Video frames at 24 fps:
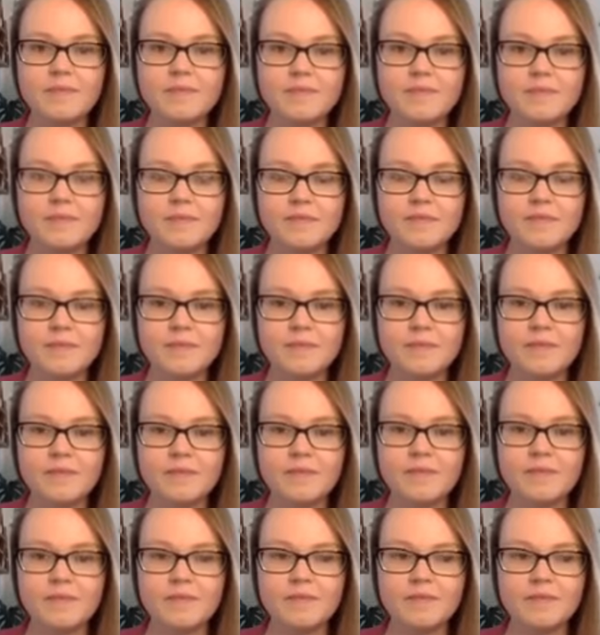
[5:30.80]

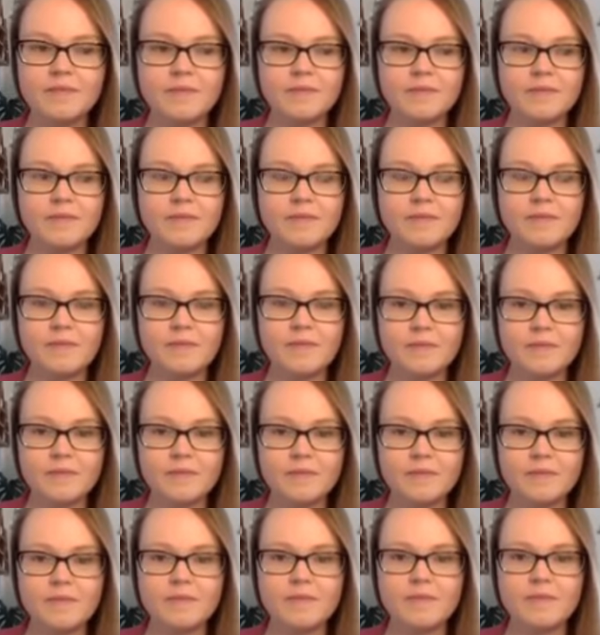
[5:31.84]

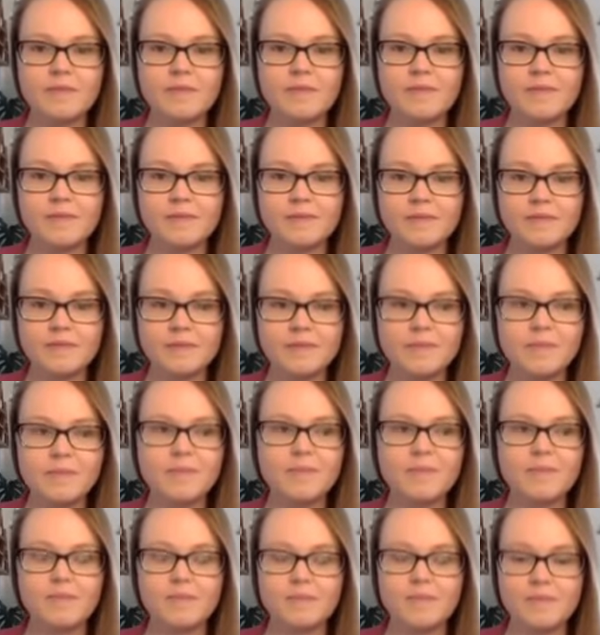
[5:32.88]

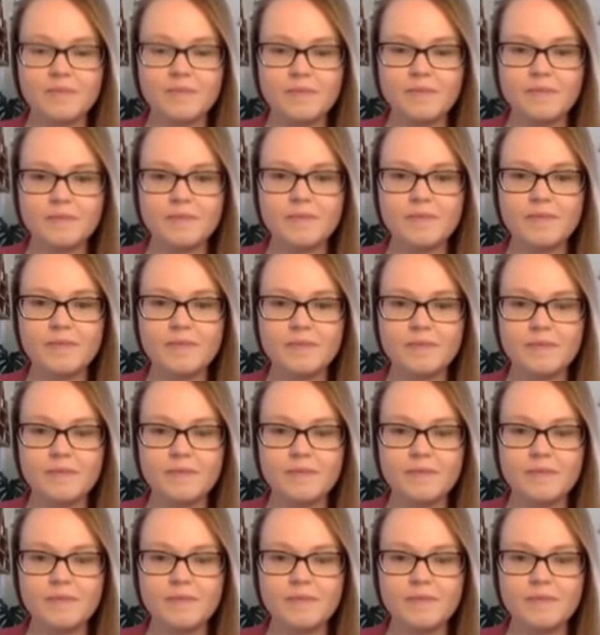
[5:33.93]
[no speech]